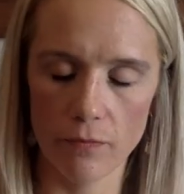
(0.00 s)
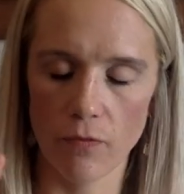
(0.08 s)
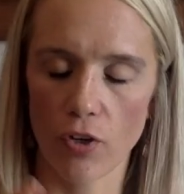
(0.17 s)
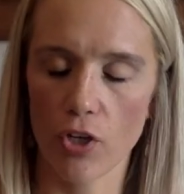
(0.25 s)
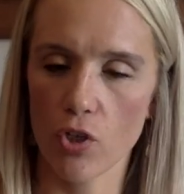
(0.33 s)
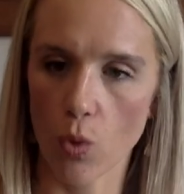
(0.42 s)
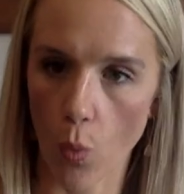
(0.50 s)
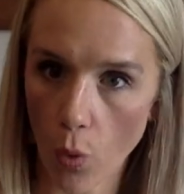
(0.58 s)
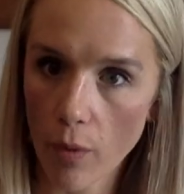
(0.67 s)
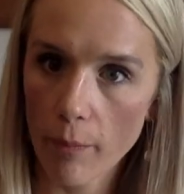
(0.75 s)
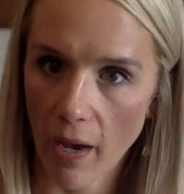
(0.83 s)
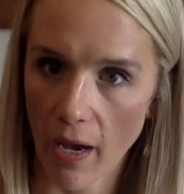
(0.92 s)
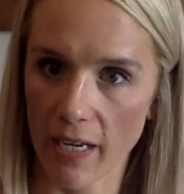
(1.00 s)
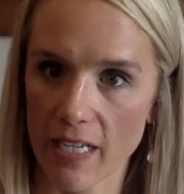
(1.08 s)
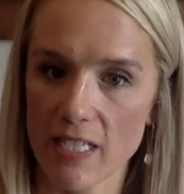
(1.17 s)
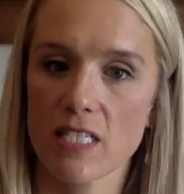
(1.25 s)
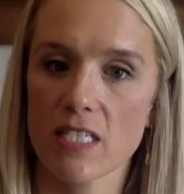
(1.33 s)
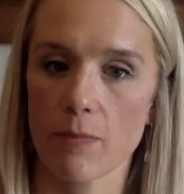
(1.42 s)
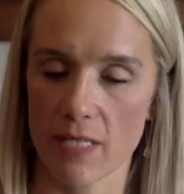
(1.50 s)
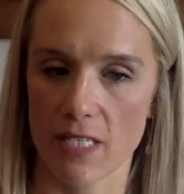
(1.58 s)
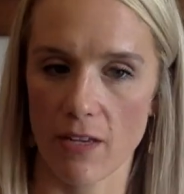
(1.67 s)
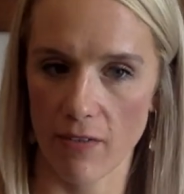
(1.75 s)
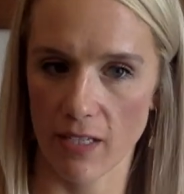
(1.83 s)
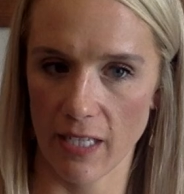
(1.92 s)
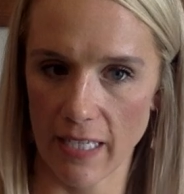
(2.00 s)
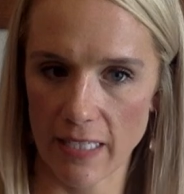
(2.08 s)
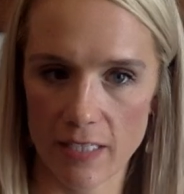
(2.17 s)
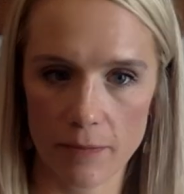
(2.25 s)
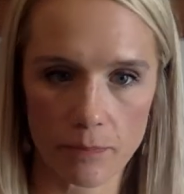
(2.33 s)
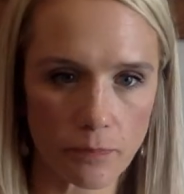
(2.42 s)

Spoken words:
for your body's specific needs.